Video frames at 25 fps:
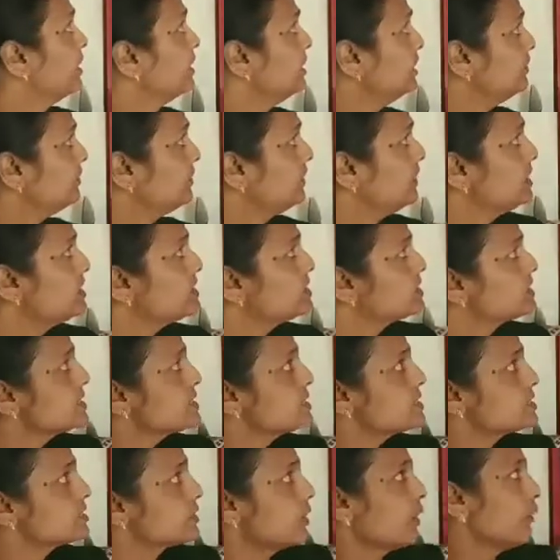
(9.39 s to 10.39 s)

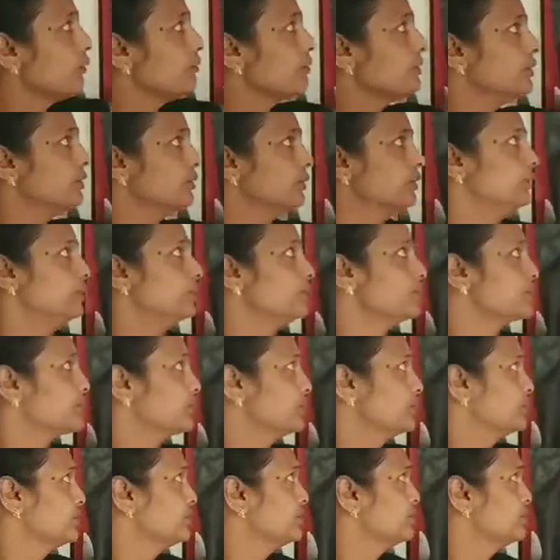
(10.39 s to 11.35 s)
evidences of evolution.